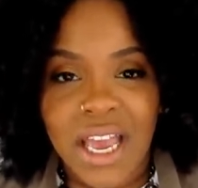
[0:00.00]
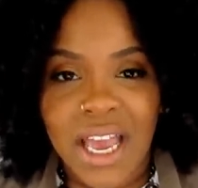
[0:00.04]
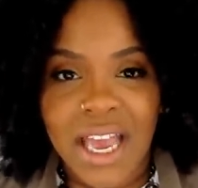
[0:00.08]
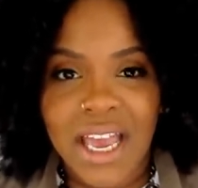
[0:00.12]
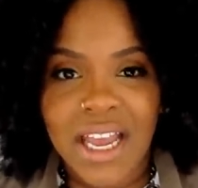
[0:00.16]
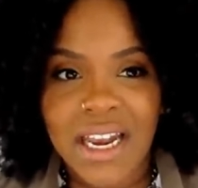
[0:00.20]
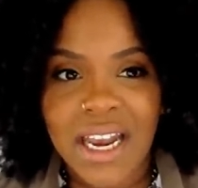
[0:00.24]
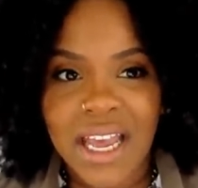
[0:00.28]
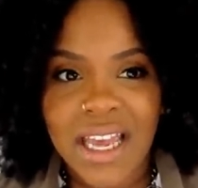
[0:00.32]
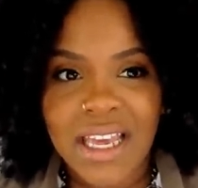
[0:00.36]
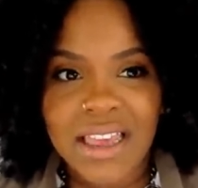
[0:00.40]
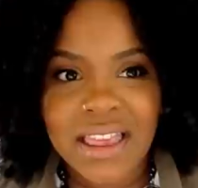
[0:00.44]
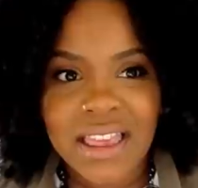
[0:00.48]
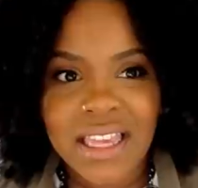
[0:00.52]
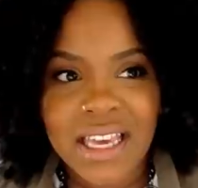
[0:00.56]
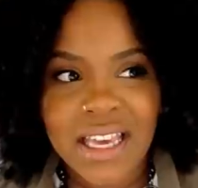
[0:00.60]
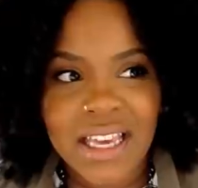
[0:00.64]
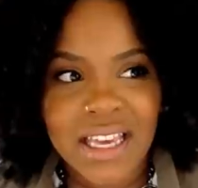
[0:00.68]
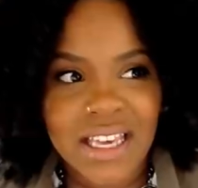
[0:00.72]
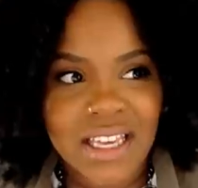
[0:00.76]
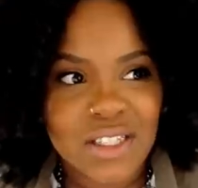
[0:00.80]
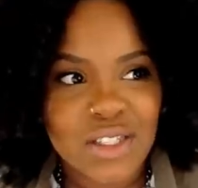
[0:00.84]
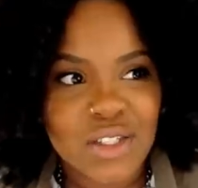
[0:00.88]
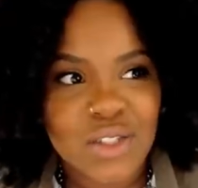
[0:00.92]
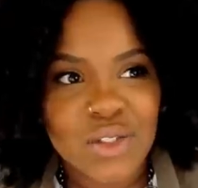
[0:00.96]
and they
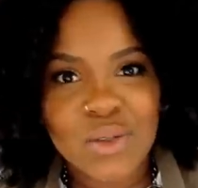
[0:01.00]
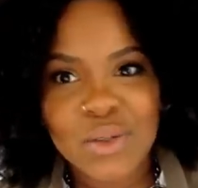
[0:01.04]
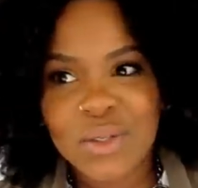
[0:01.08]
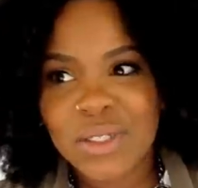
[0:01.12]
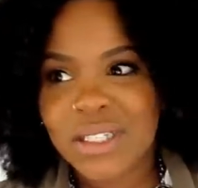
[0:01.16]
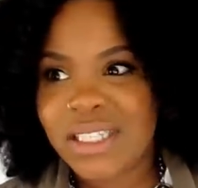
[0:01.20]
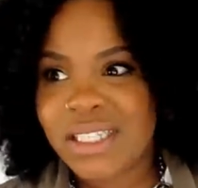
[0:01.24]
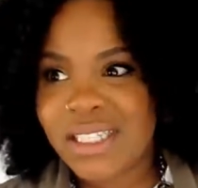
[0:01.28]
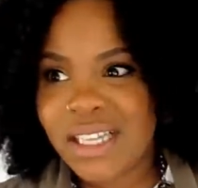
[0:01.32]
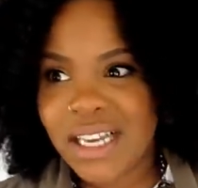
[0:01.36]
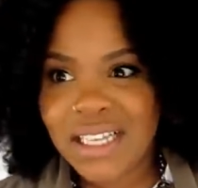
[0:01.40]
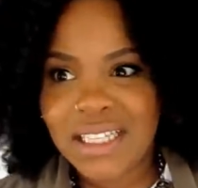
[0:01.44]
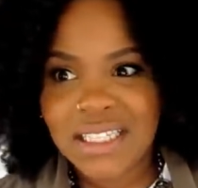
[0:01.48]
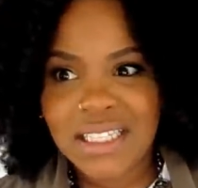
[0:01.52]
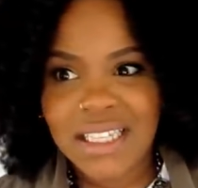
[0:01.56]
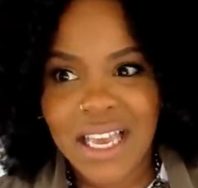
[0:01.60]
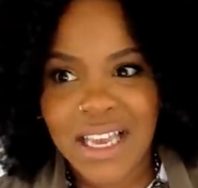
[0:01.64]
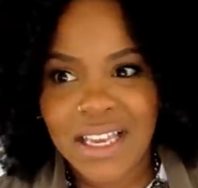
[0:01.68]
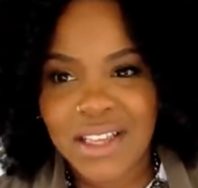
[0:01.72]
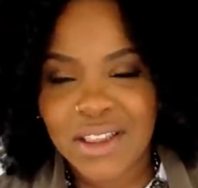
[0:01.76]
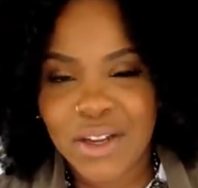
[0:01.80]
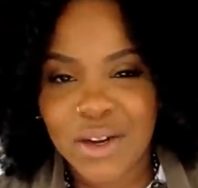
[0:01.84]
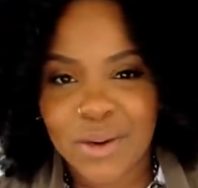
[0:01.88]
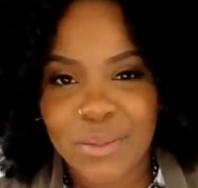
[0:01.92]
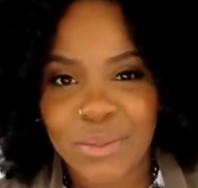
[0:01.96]
think as soon as they
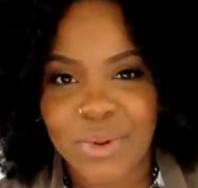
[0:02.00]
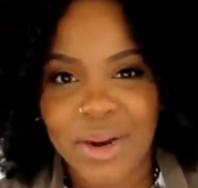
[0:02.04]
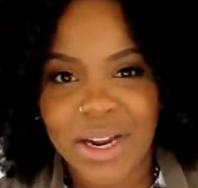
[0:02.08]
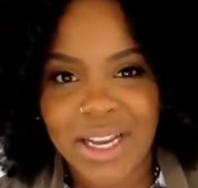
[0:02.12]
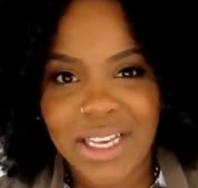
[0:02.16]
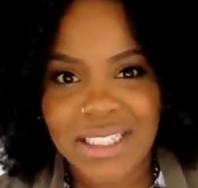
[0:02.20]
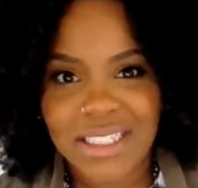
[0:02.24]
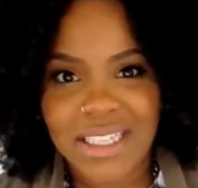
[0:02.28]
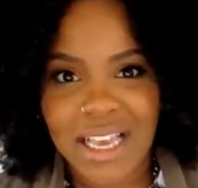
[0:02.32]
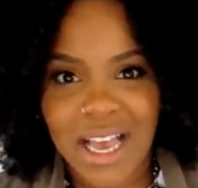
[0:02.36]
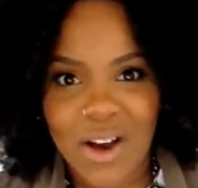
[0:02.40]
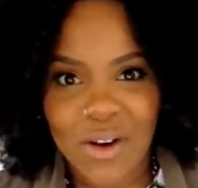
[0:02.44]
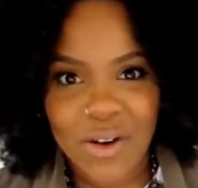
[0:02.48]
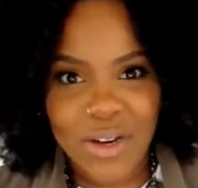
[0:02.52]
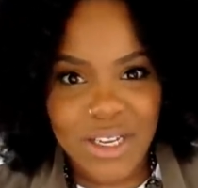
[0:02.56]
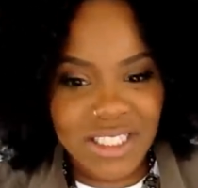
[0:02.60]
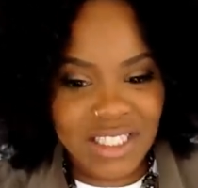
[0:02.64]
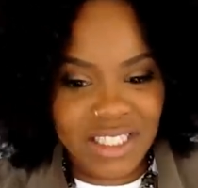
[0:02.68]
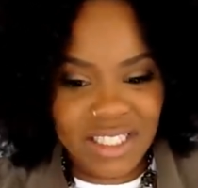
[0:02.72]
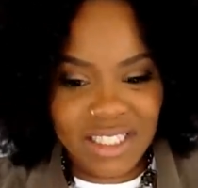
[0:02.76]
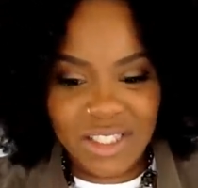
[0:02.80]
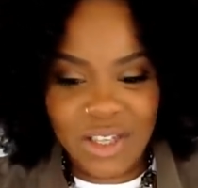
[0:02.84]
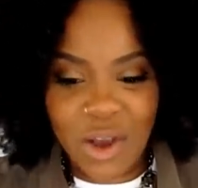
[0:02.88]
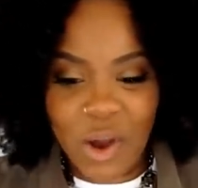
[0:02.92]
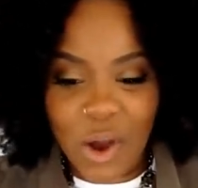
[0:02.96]
take their braids out, it
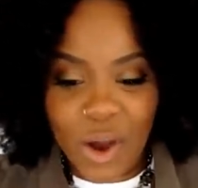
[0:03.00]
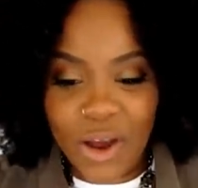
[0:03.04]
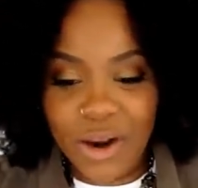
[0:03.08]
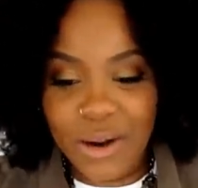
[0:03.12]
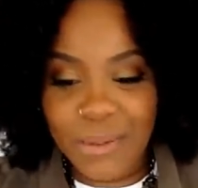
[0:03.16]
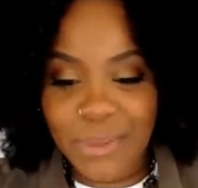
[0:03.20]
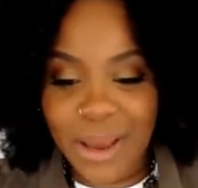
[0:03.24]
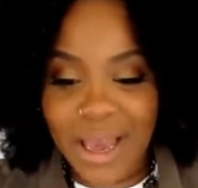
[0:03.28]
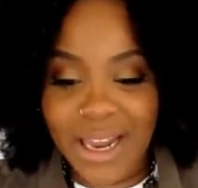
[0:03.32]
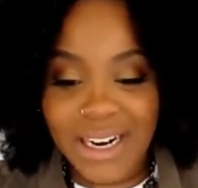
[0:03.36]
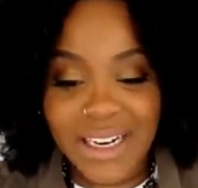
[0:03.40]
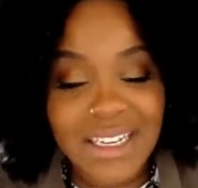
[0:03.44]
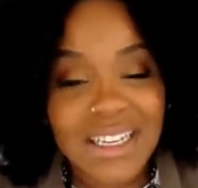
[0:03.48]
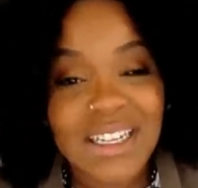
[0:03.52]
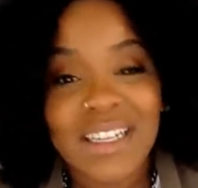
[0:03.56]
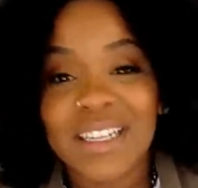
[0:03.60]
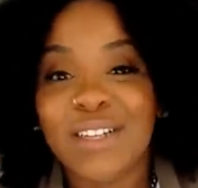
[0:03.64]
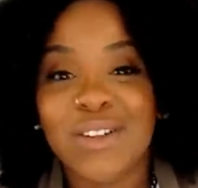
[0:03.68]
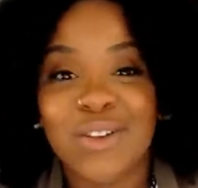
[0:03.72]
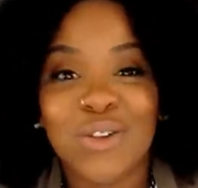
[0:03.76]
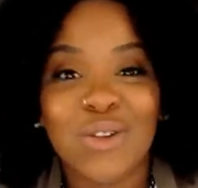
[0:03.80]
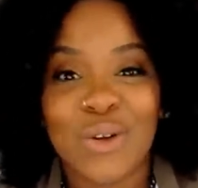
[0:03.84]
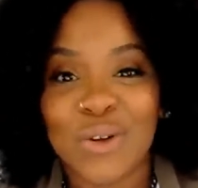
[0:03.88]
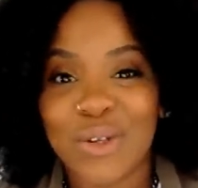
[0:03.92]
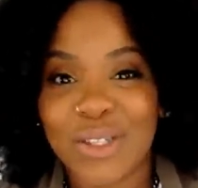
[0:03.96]
just
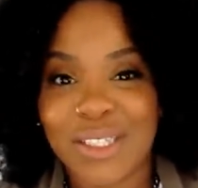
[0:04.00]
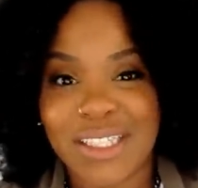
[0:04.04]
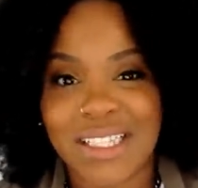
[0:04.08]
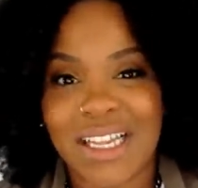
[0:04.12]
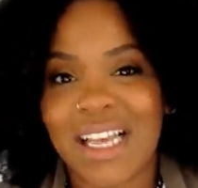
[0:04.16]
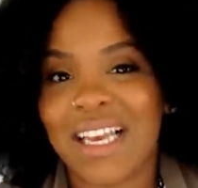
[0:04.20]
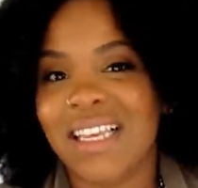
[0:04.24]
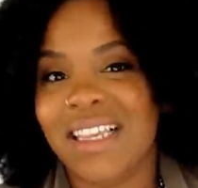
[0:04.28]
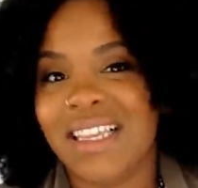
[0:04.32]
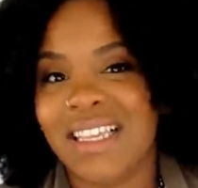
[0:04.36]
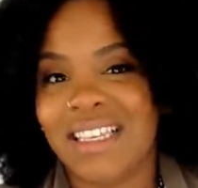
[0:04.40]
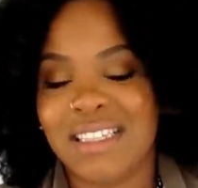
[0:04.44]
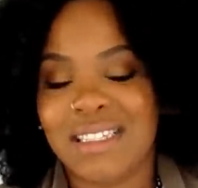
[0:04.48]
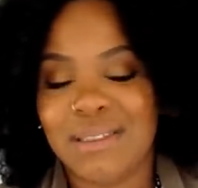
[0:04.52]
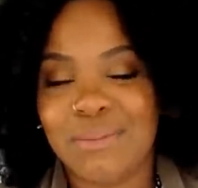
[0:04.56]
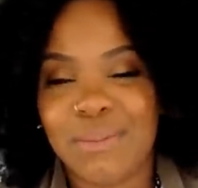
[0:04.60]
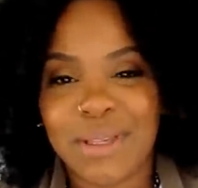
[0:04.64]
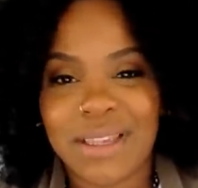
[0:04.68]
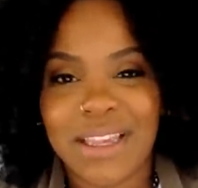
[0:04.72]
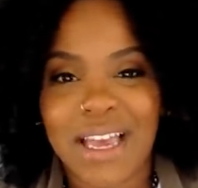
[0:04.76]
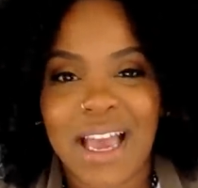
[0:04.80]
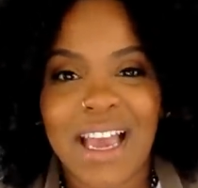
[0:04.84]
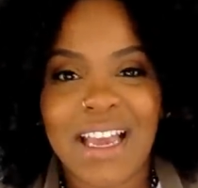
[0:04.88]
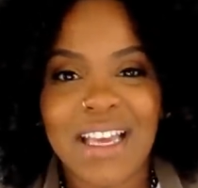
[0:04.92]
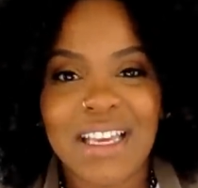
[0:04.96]
automatically looks like this,
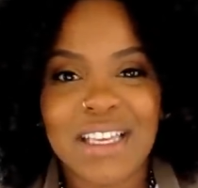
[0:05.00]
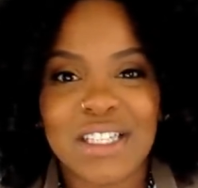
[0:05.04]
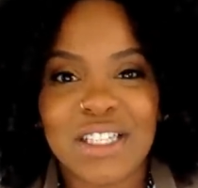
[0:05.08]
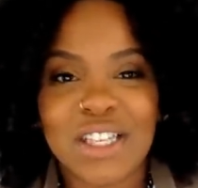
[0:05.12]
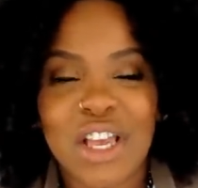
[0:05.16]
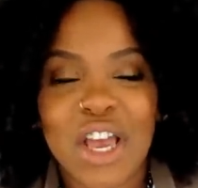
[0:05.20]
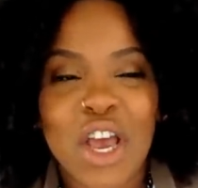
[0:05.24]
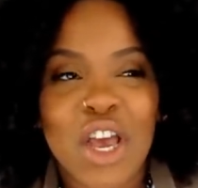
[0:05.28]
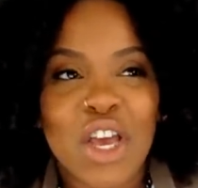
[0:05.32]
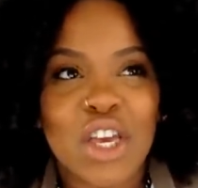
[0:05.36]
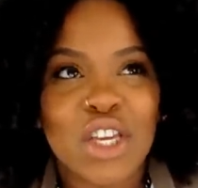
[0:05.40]
but that is